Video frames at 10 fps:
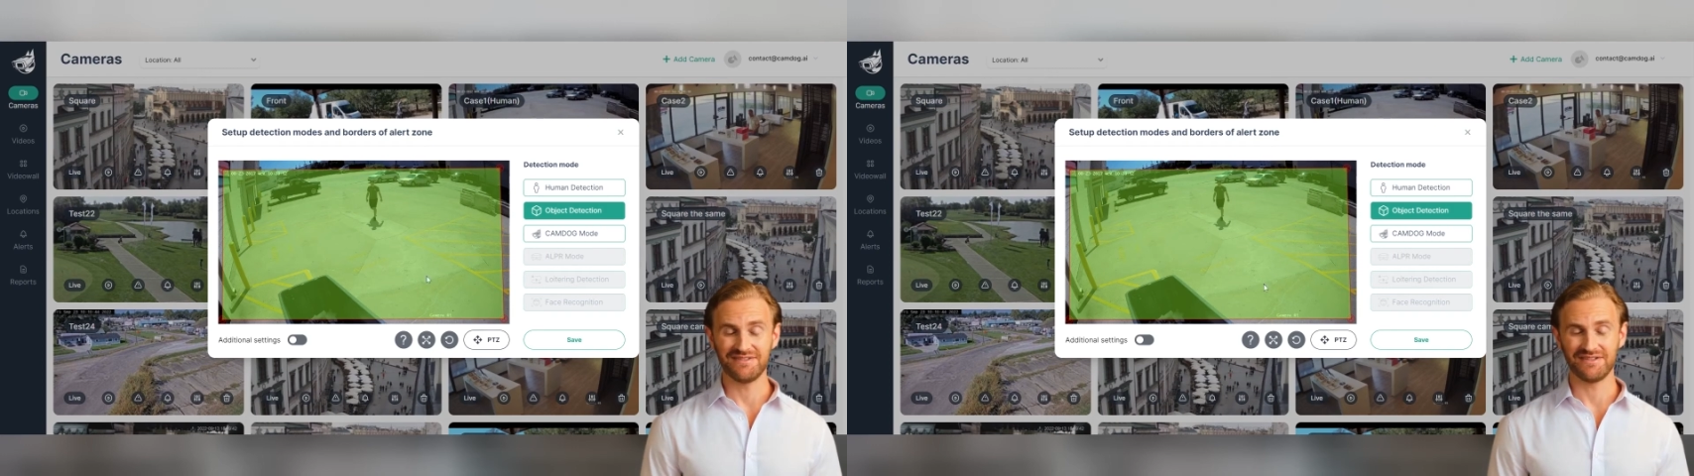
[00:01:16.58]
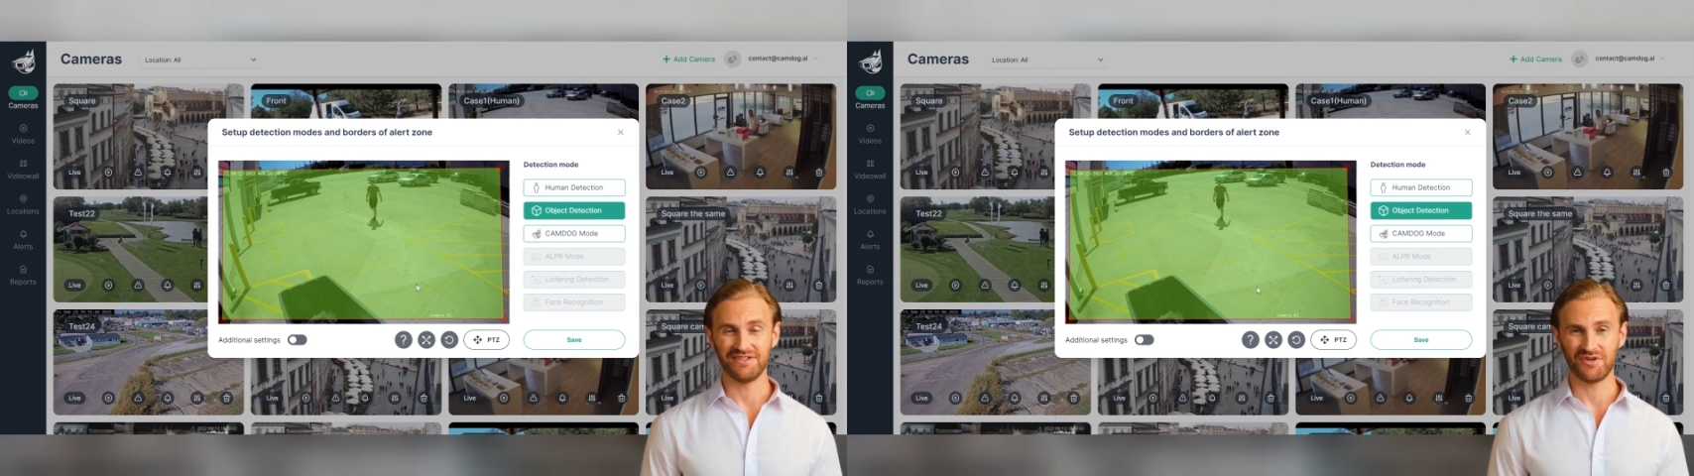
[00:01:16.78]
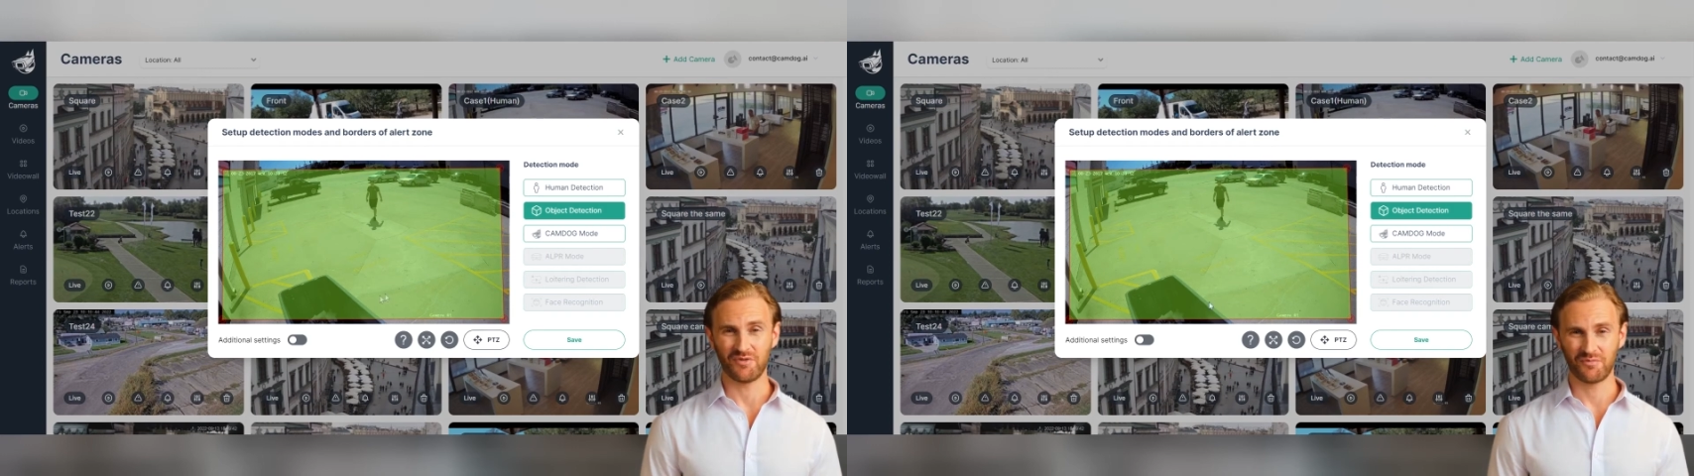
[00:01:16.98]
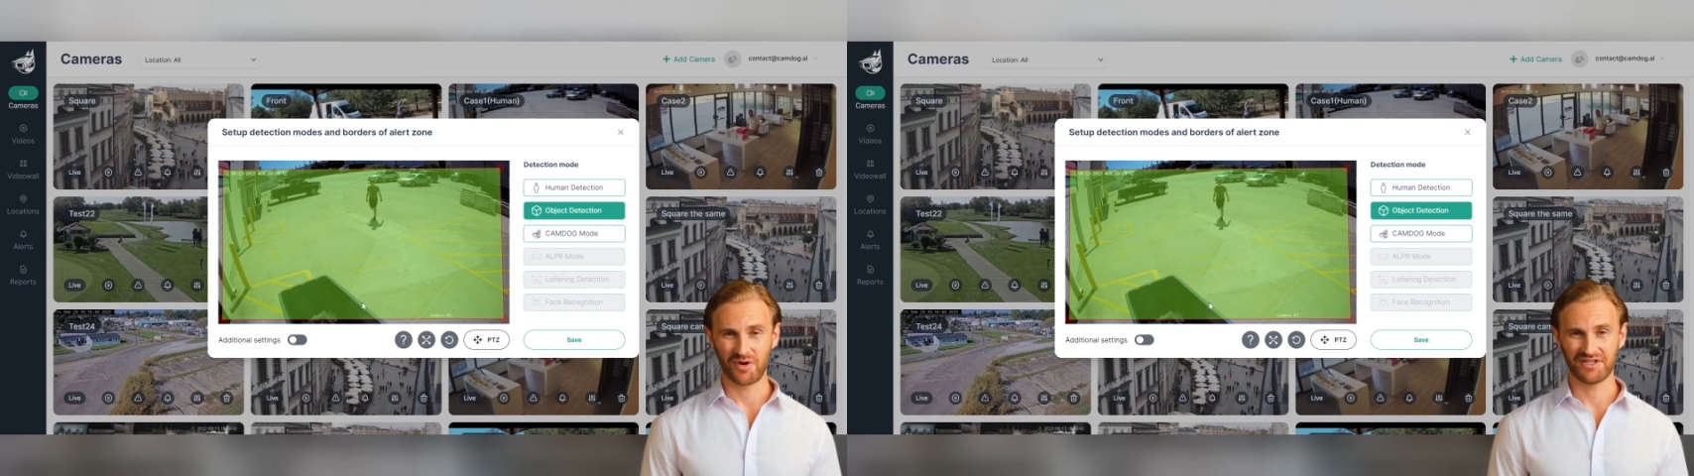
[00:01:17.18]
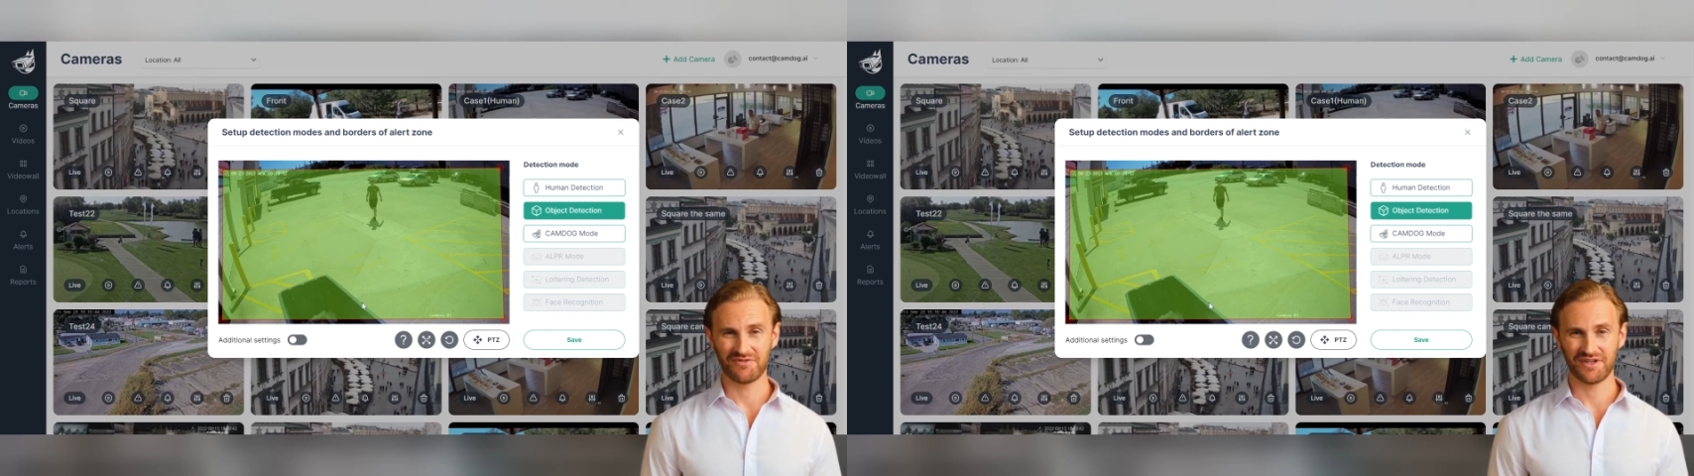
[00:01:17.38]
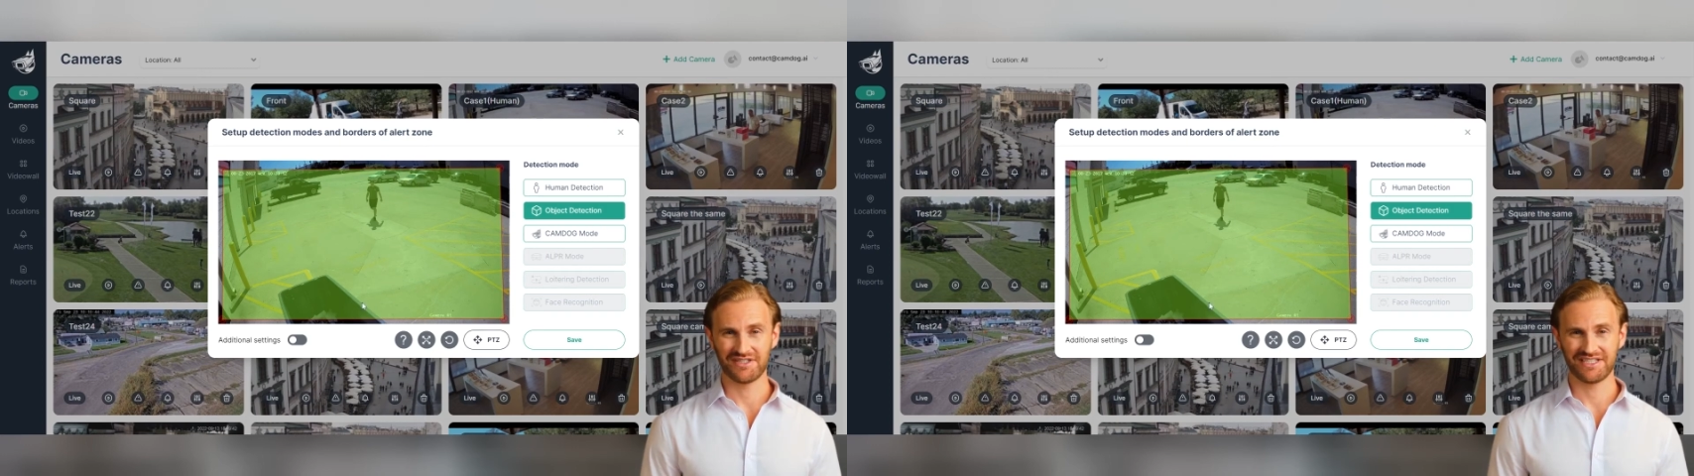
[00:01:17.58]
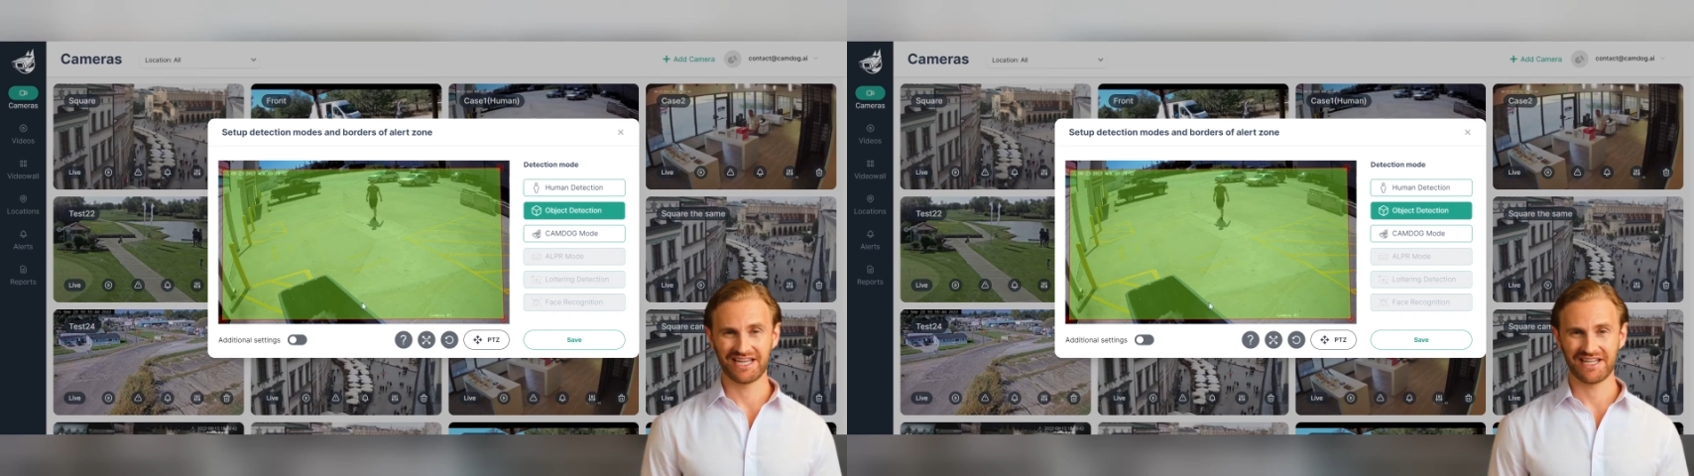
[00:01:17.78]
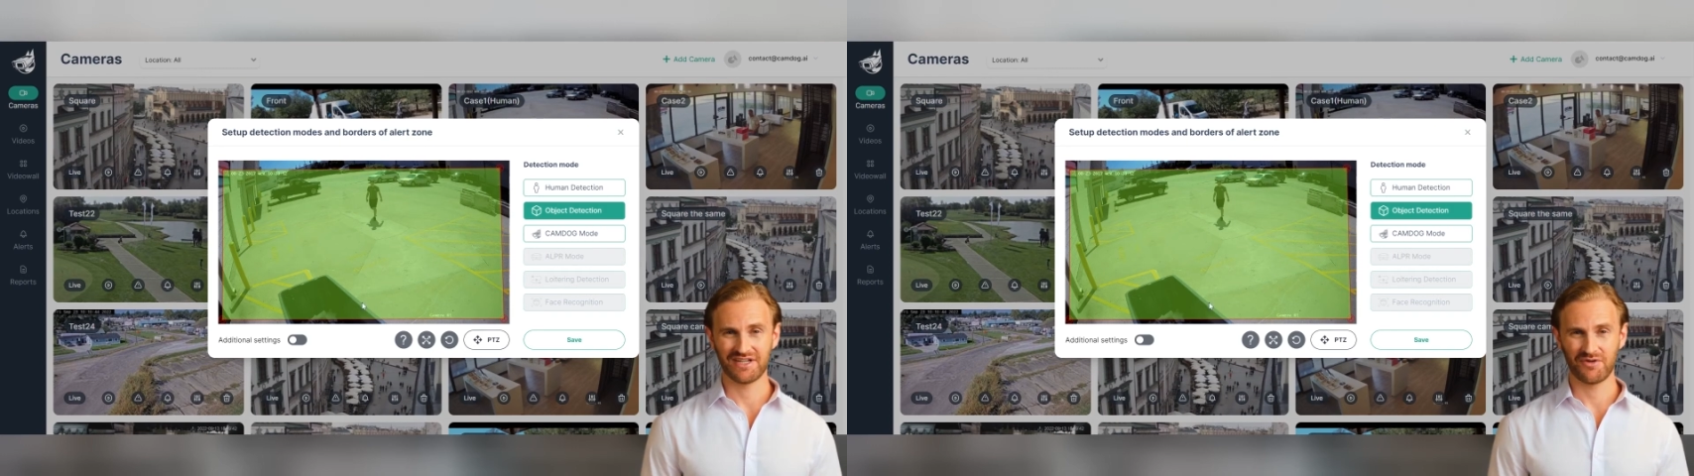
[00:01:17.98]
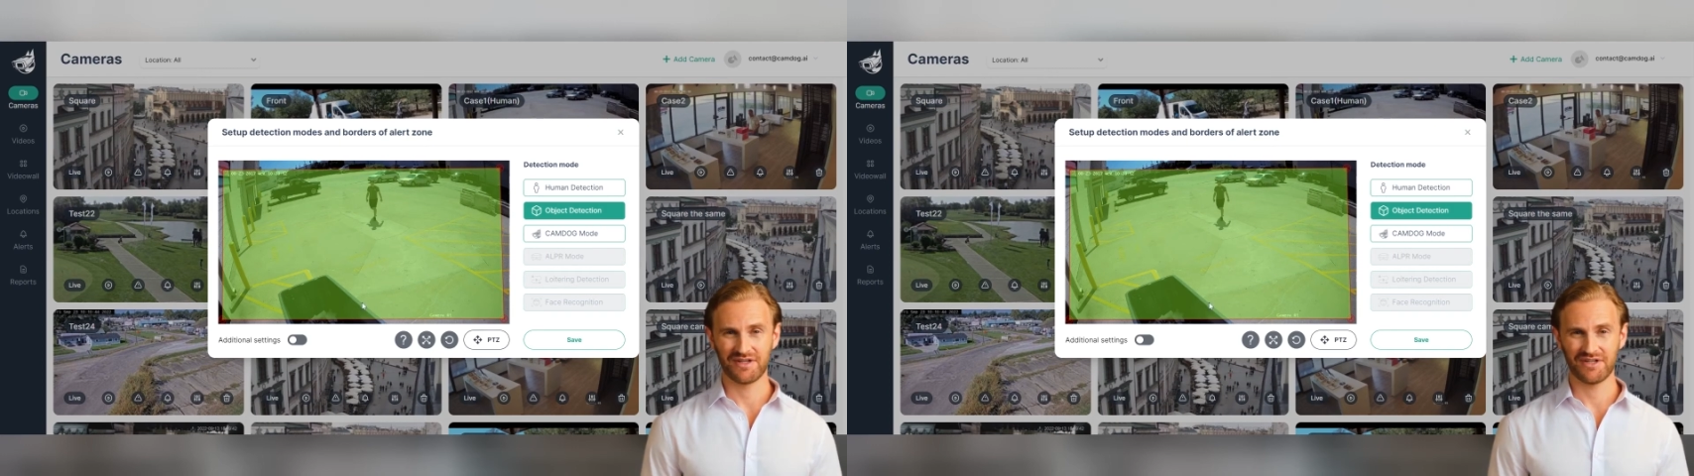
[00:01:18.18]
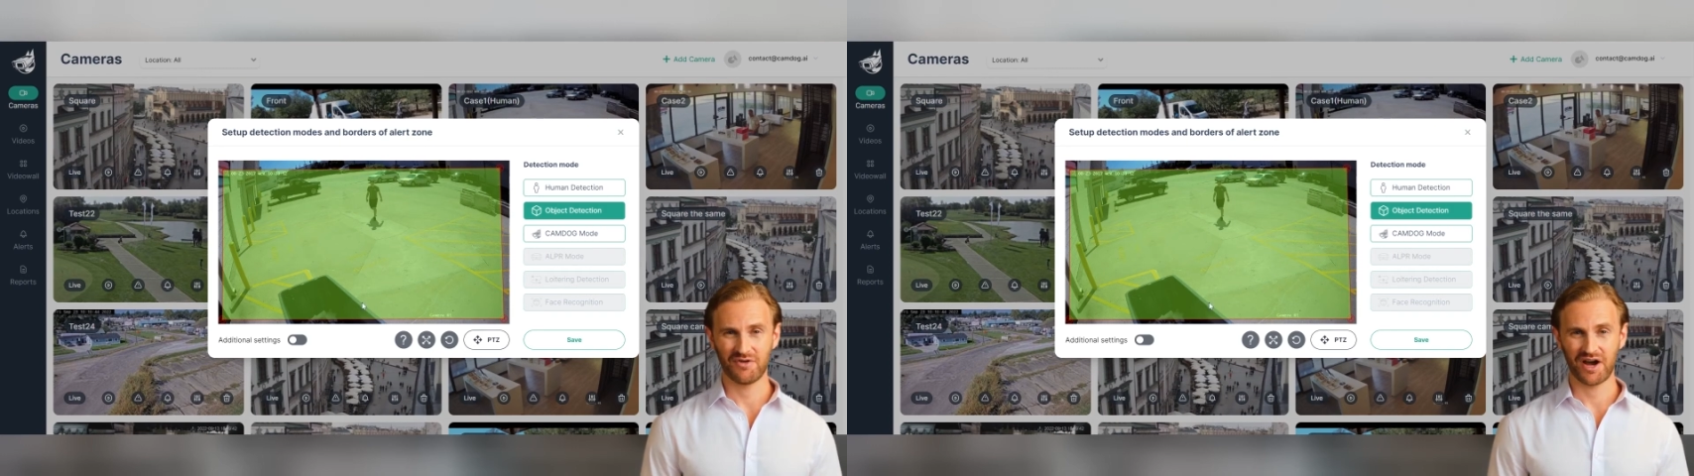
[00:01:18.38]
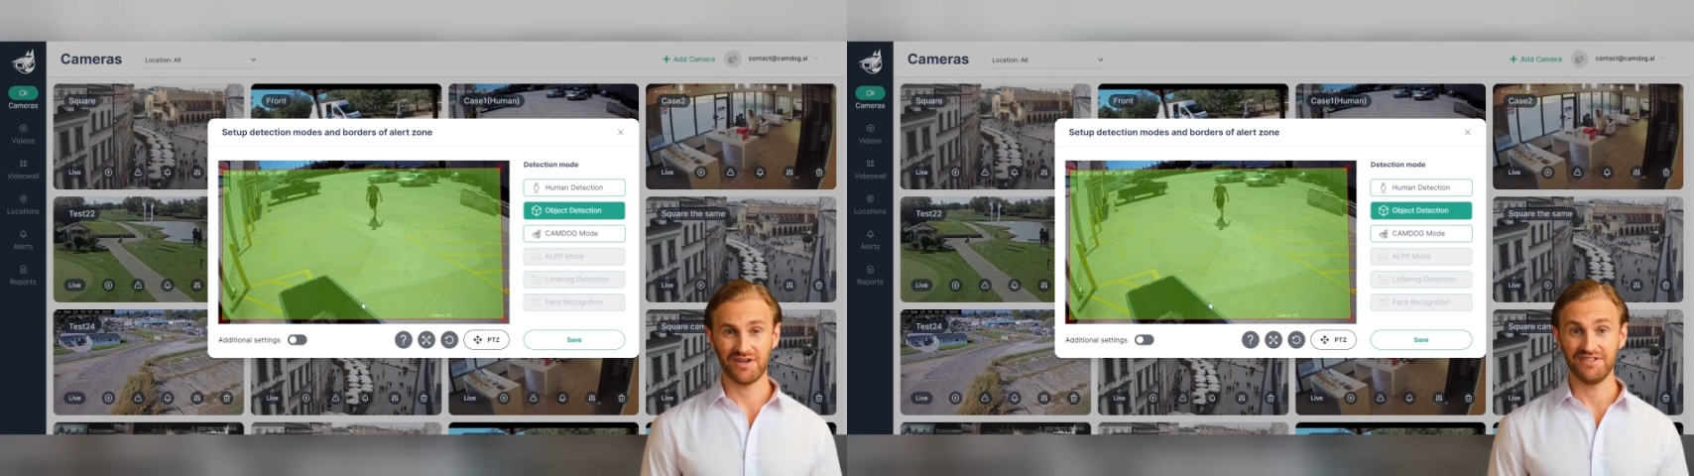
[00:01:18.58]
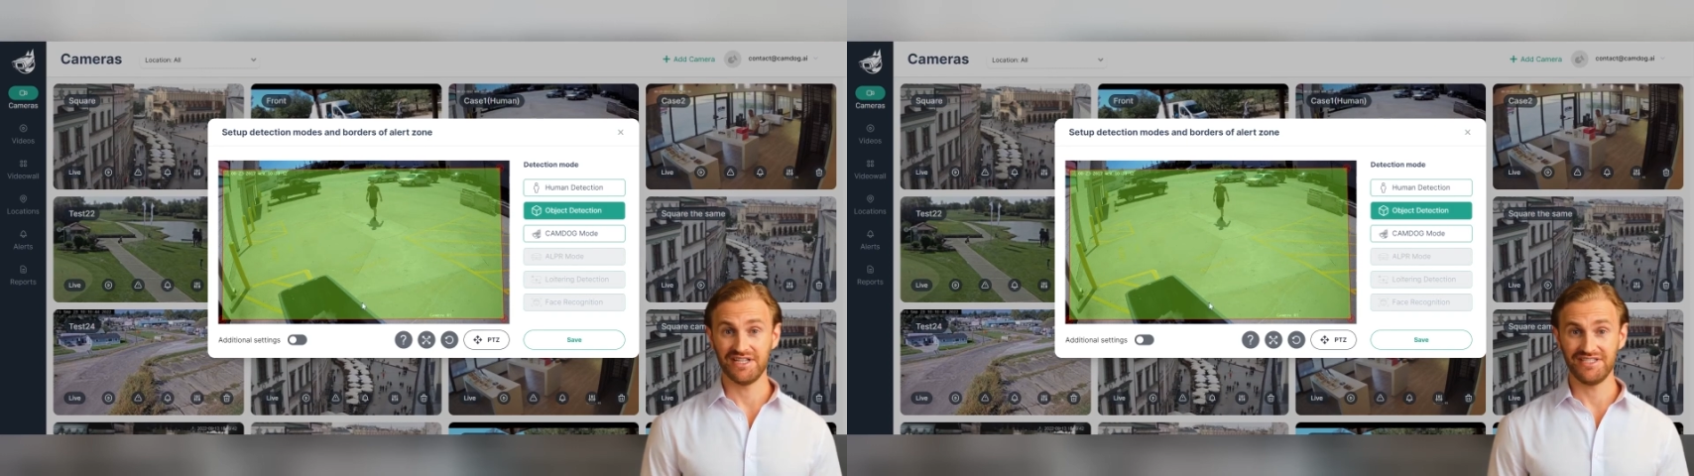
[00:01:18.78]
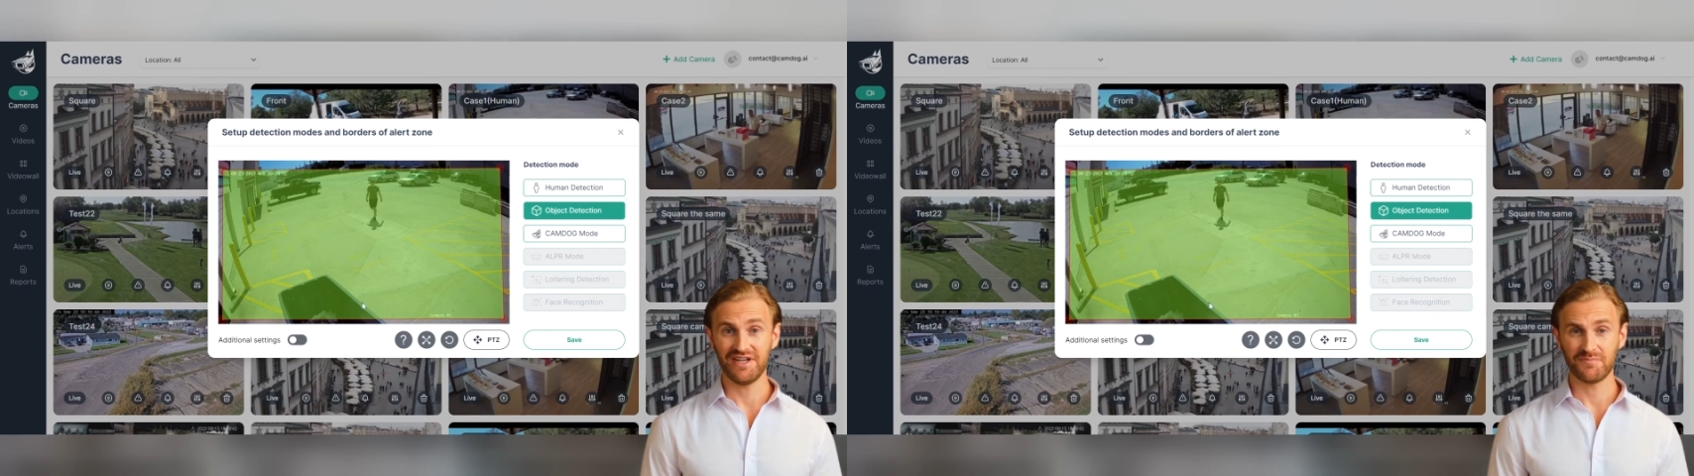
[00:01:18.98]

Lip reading: So we watch for and detect only new objects